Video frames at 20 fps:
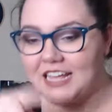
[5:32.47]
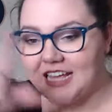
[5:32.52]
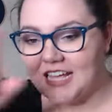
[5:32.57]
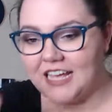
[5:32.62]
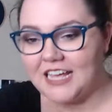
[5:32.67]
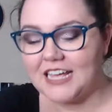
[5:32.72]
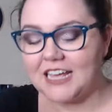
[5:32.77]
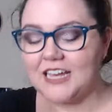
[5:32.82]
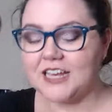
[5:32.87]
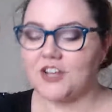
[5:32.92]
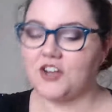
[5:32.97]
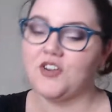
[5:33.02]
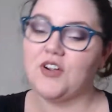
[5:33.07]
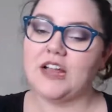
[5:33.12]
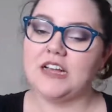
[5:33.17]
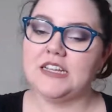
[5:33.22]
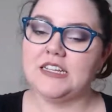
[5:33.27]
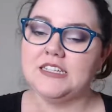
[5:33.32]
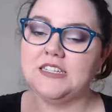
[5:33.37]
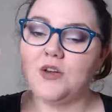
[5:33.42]
It
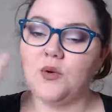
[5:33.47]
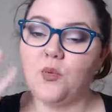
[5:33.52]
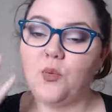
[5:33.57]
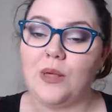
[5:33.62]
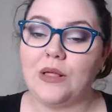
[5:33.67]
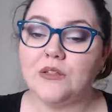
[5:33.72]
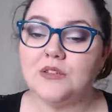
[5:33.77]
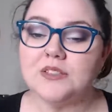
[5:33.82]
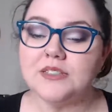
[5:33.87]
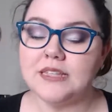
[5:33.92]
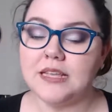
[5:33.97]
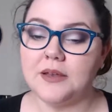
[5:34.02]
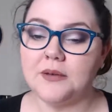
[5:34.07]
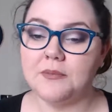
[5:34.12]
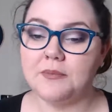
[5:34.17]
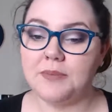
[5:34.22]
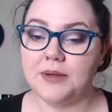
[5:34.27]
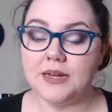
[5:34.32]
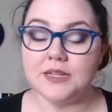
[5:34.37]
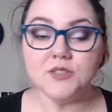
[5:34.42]
corrected to Wilson,
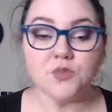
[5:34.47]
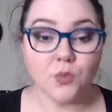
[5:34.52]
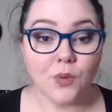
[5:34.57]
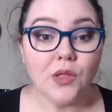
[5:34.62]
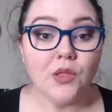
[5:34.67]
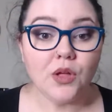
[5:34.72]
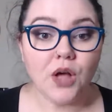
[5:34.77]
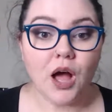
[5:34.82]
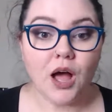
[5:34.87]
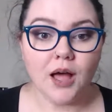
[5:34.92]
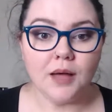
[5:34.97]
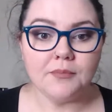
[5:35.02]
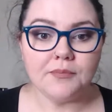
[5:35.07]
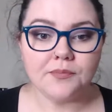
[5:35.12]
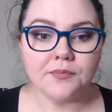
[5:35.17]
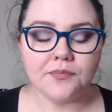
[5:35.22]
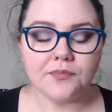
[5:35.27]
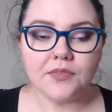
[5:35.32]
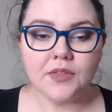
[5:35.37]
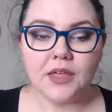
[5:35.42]
but it's Wilcom.
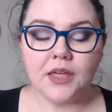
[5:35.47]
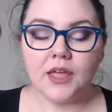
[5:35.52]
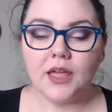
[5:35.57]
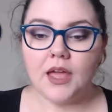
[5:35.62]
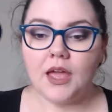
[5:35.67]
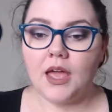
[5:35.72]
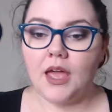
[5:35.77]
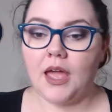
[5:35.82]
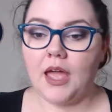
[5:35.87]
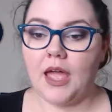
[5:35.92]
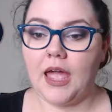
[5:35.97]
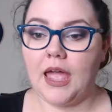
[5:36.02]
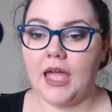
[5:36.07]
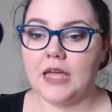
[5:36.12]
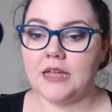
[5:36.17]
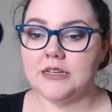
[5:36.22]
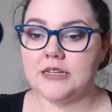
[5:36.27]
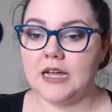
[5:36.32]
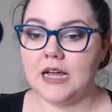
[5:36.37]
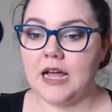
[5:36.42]

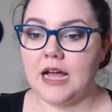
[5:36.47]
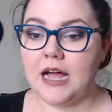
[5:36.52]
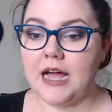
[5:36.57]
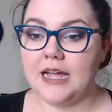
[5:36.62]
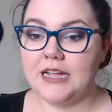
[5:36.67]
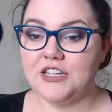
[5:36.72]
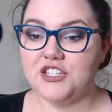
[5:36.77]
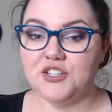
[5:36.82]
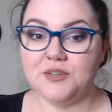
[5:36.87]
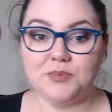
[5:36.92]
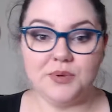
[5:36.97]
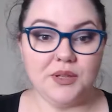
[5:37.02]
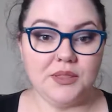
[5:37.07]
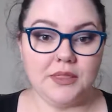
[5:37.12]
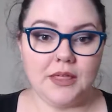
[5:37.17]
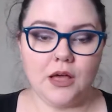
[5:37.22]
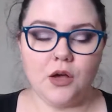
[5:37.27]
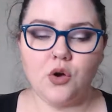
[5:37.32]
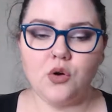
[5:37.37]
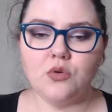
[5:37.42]
And I should put
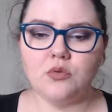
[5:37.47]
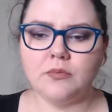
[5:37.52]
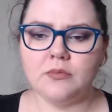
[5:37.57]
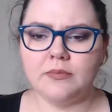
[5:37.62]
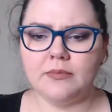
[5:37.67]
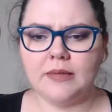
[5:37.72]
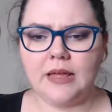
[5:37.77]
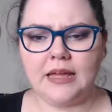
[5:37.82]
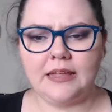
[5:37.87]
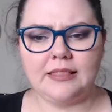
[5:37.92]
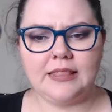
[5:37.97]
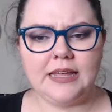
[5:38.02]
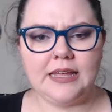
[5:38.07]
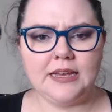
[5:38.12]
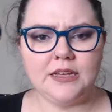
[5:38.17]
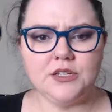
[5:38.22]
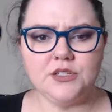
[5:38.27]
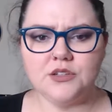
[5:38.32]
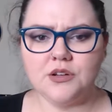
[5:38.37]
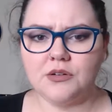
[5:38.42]
that. Oh, I
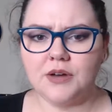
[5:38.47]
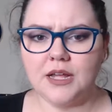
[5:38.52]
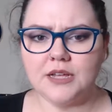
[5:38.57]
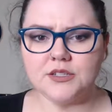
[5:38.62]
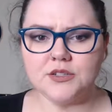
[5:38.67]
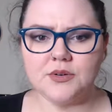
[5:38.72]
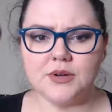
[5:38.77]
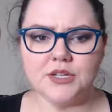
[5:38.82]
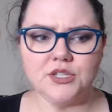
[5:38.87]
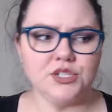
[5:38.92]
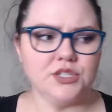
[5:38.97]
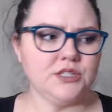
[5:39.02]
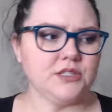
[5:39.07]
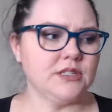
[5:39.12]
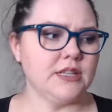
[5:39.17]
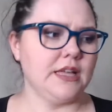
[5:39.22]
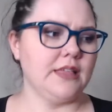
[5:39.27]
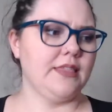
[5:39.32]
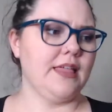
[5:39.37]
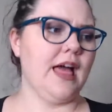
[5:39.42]
mean, don't ask questions
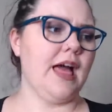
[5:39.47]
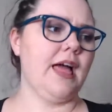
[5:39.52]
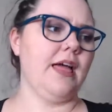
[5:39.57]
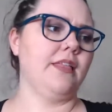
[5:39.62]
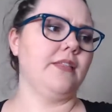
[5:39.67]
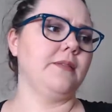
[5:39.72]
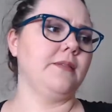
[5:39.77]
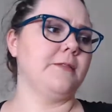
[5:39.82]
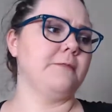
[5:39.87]
like that.